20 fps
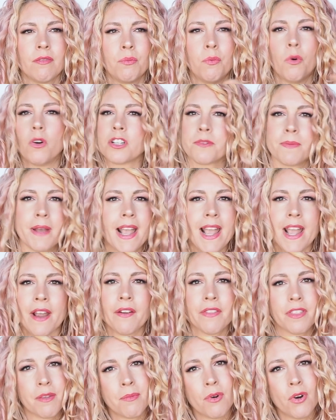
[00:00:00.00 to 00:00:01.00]
wash my
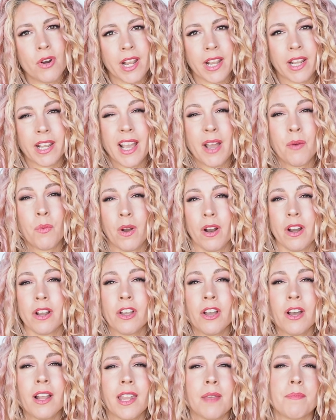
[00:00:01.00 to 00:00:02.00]
hair in the morning and wear it
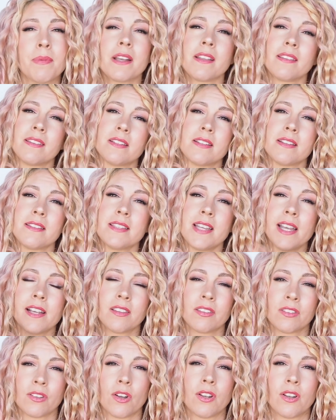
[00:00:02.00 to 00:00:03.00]
curly because it does
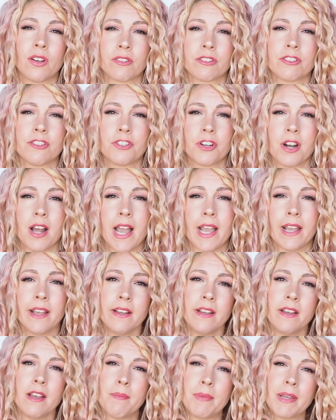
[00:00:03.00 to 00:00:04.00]
take so long to dry.
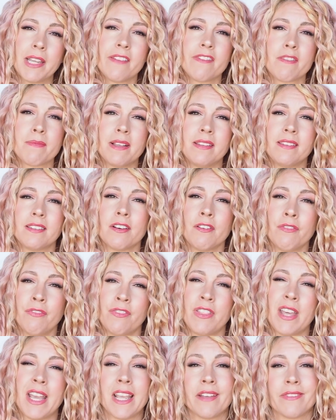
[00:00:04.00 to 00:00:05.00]
But giving
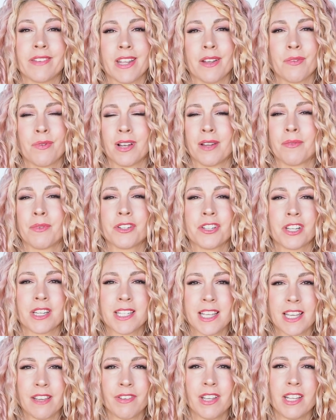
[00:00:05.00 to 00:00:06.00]
myself the evening while I'm watching
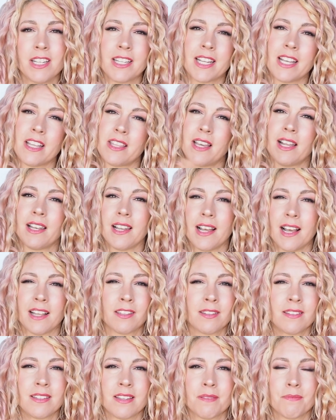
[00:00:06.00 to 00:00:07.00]
TV to get that
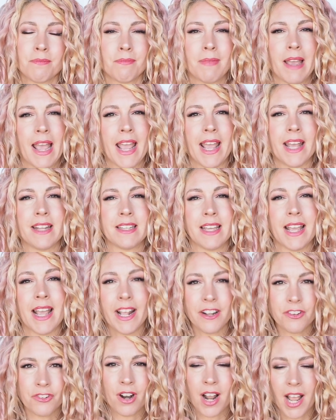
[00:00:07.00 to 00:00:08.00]
last hair to
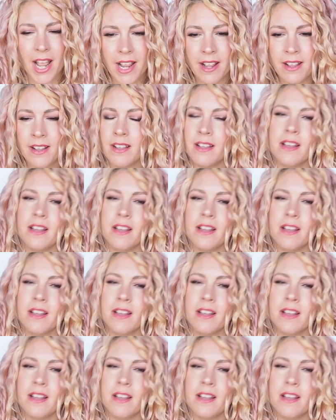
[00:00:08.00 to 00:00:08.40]
air dry,